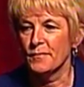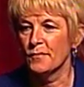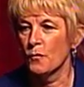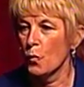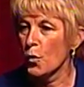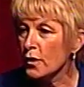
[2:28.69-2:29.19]

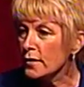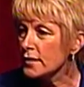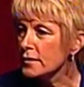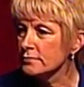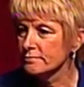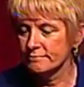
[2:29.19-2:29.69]

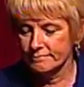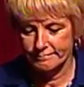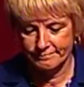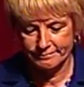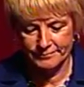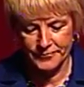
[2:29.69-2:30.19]
Work,
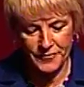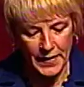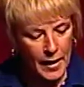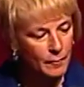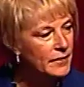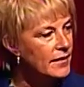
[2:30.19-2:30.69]

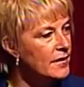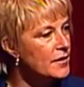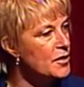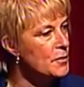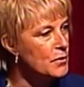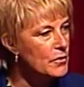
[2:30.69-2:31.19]
family,
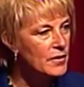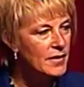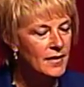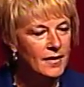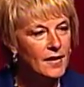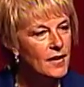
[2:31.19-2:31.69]

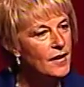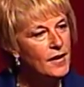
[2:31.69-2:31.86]
community.